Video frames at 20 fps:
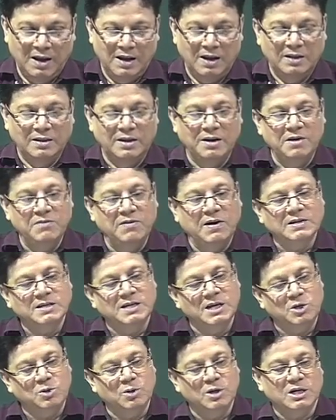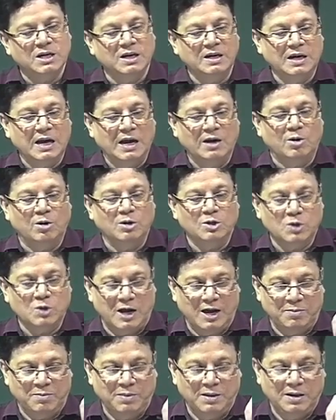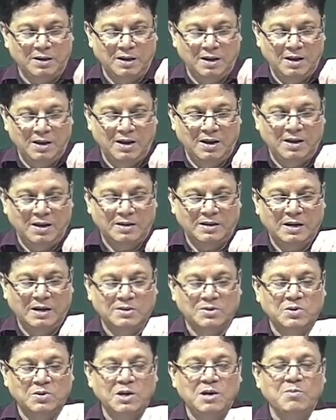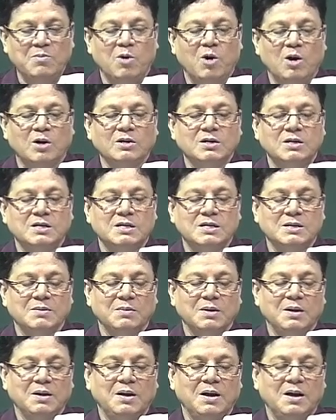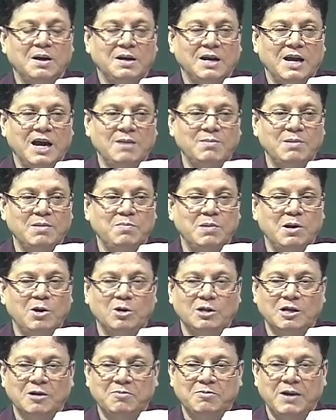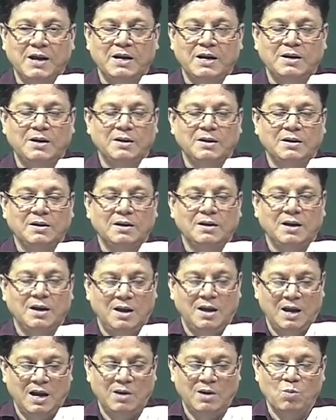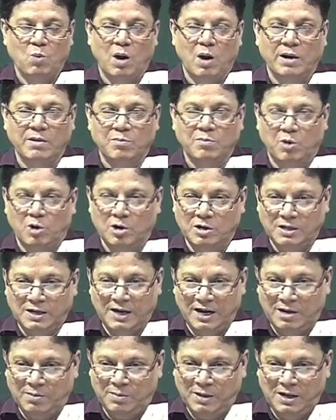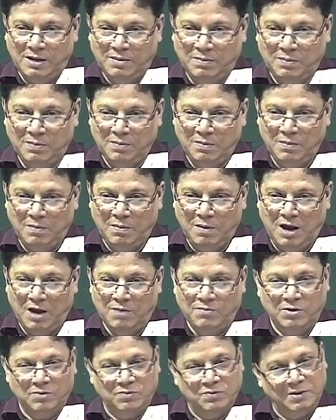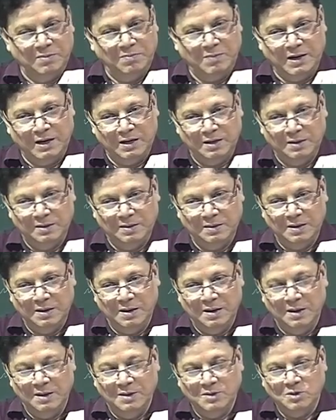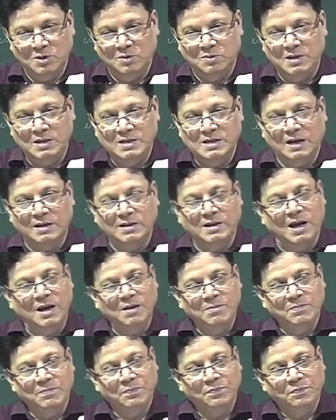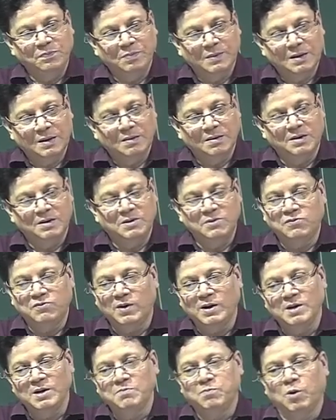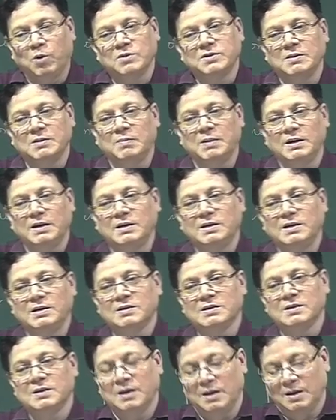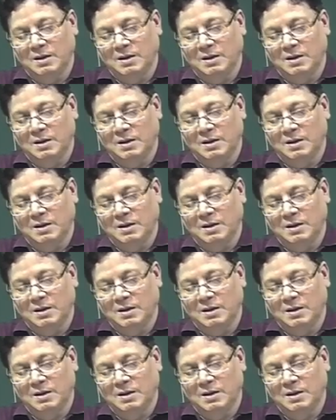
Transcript: The reverse situation can also happen, that 3 bonds can be below the plane and 1 bond can be above the plane. So, these are the different possibilities.